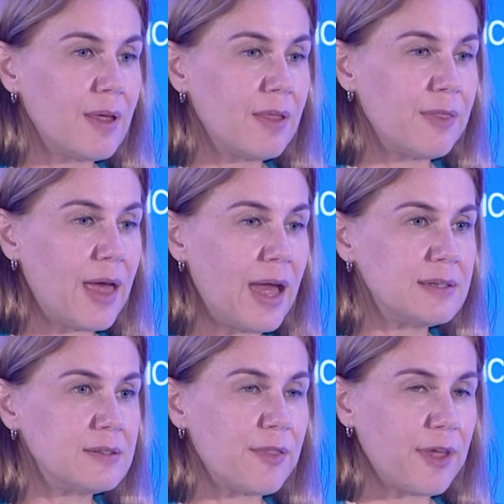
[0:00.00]

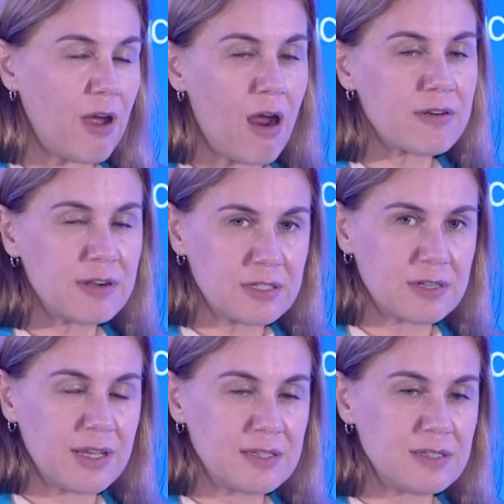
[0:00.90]
the current
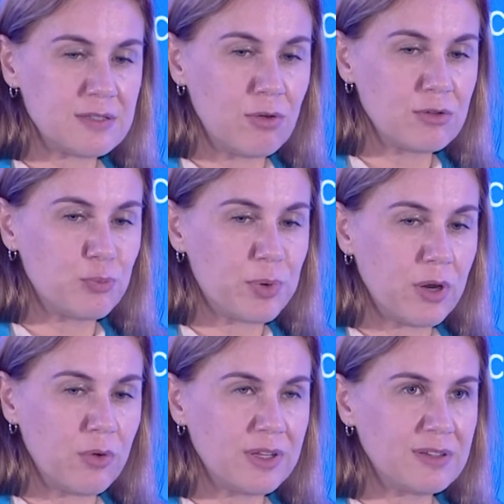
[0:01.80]
crisis also
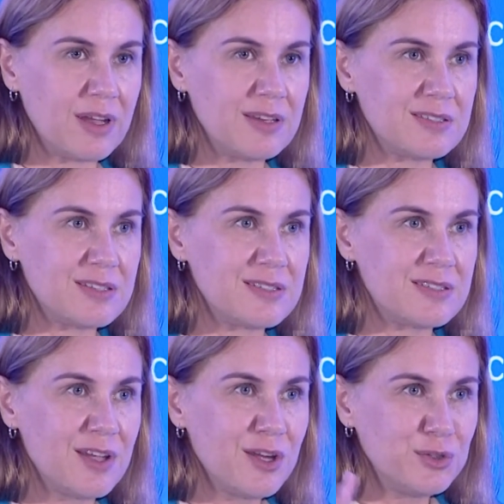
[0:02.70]

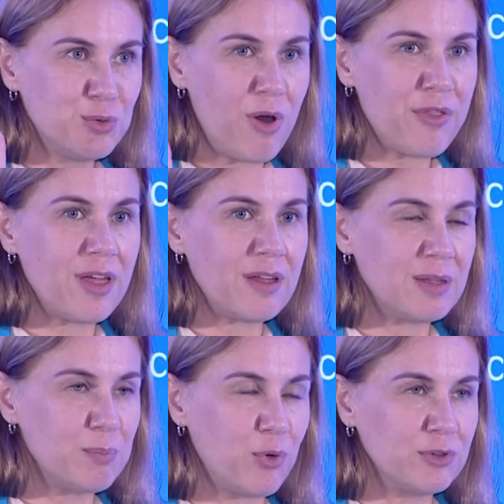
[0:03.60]
prioritizes two other
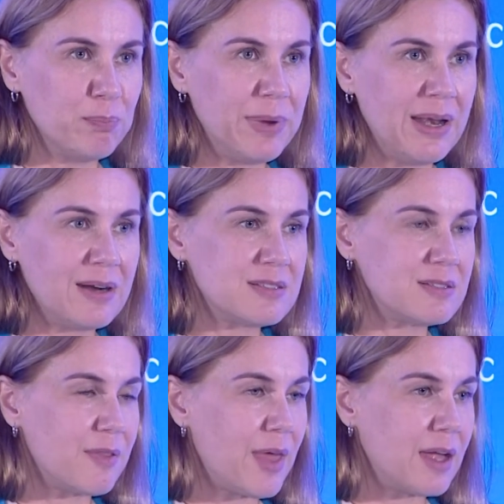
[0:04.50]
important pillars:
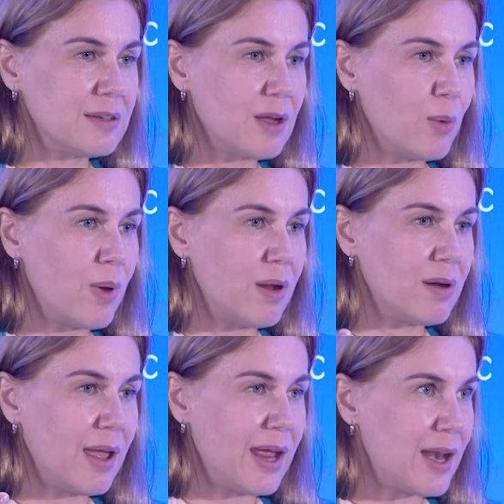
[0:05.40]
that
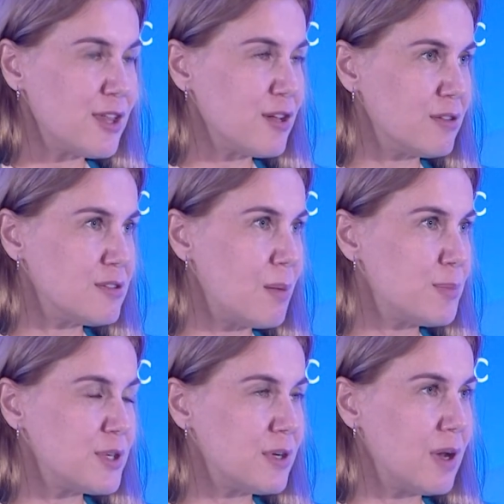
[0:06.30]
our energy
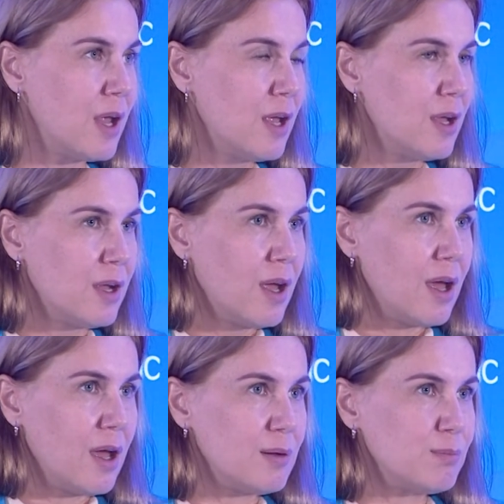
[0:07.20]
consumption
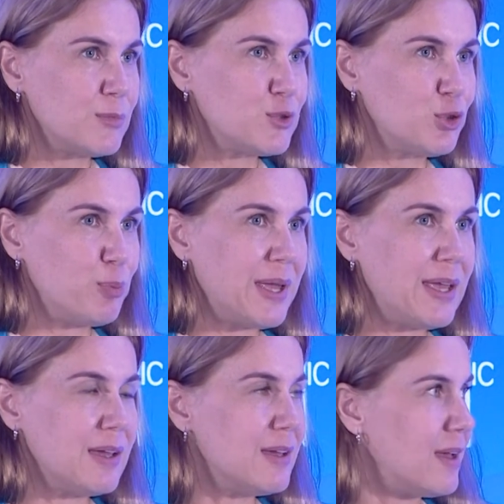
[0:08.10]
should
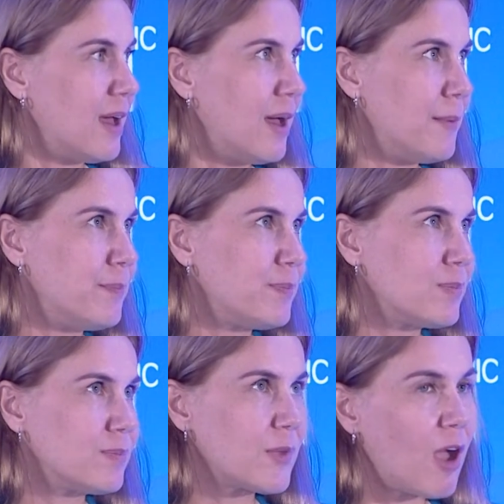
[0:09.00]
be
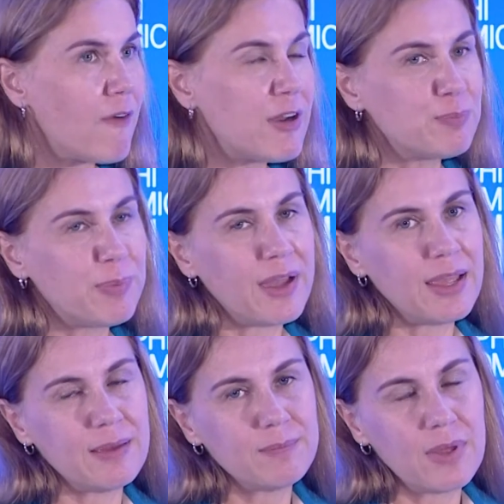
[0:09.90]
covered
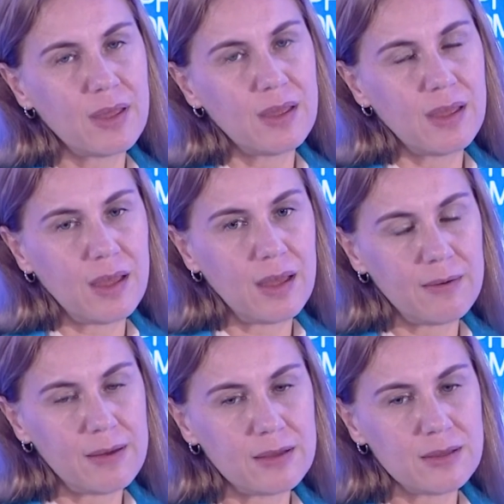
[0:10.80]
by
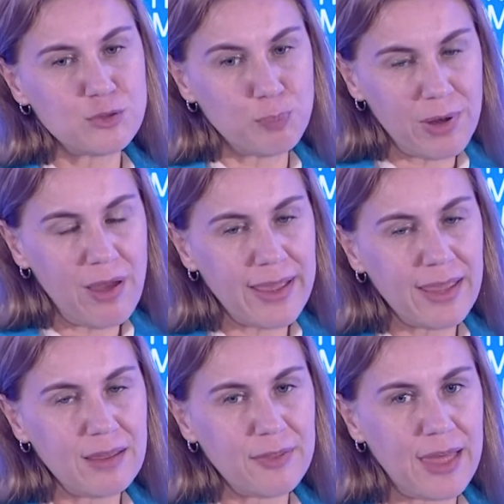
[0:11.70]

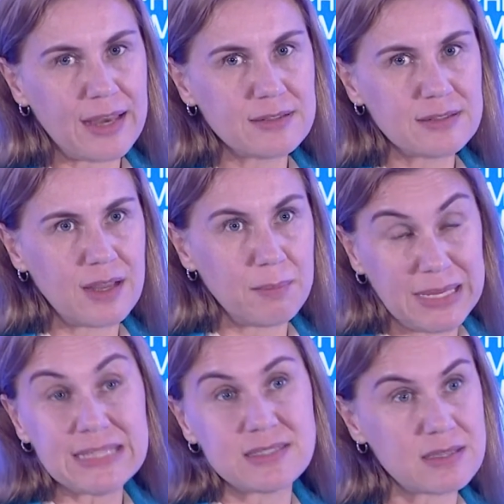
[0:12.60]
supply that
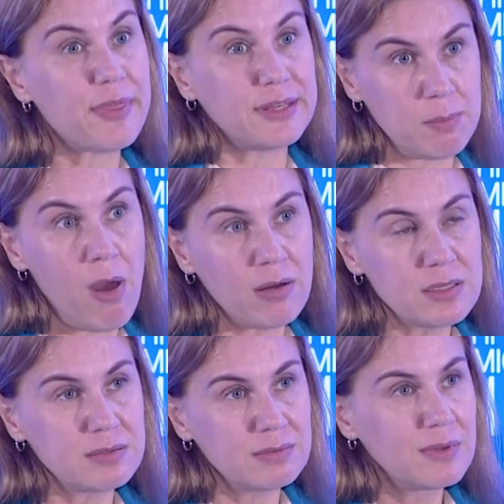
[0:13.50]
meets the
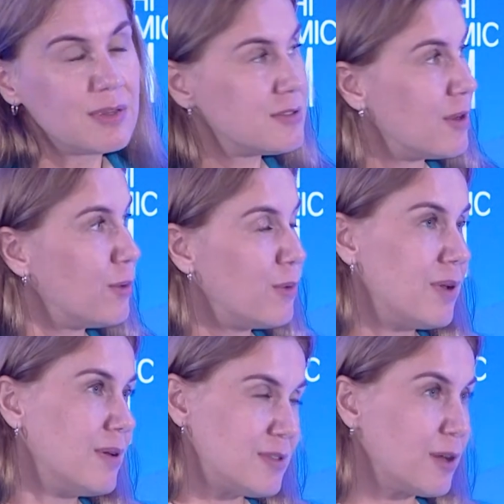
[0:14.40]
demand. So
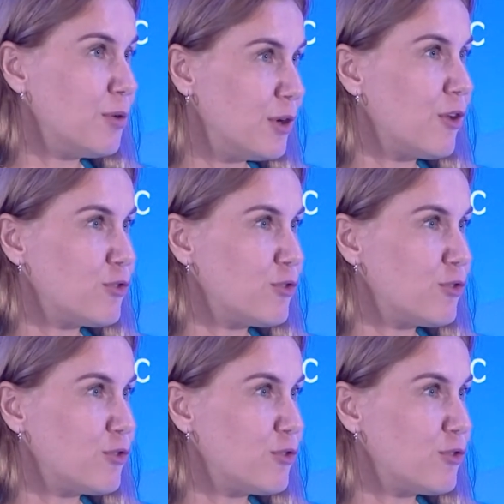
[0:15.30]
security of